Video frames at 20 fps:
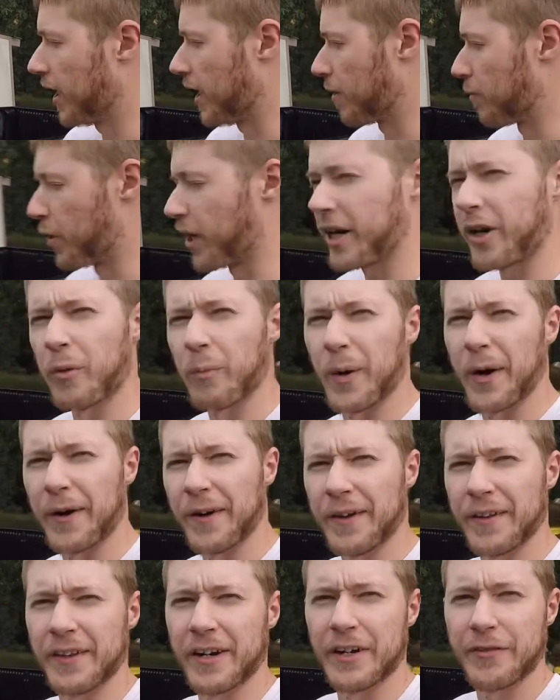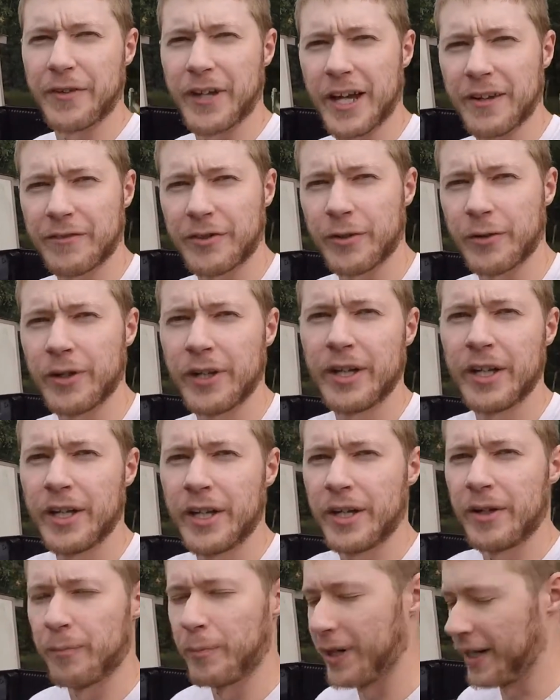Breaker bar on there if you have to.
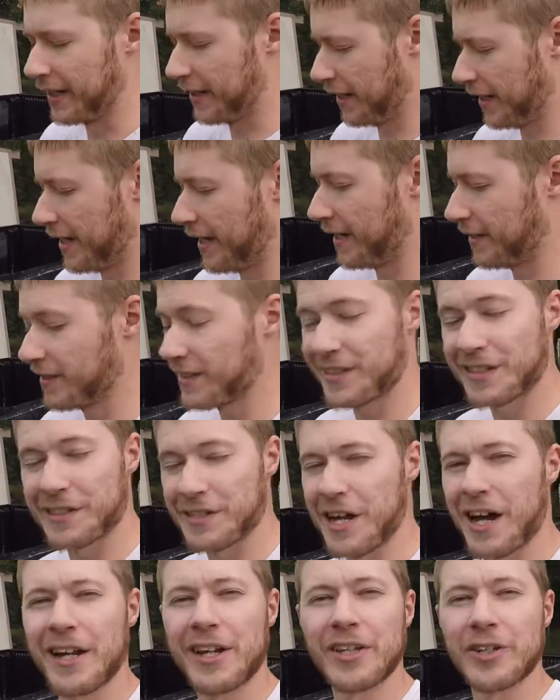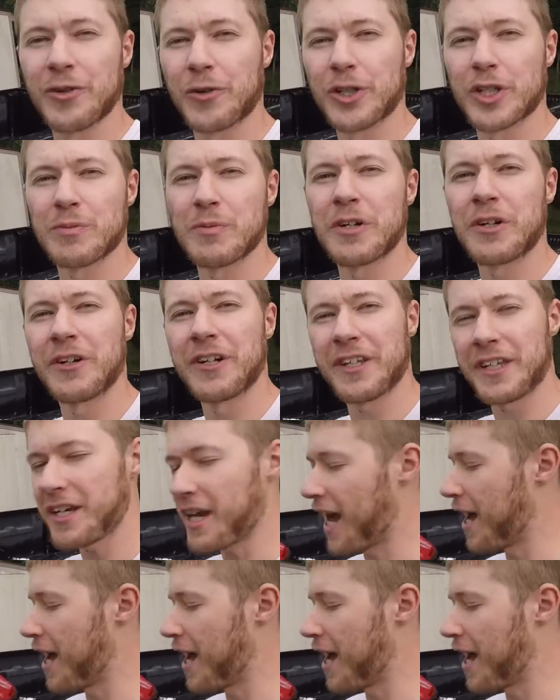But this is not an endorsement or anything.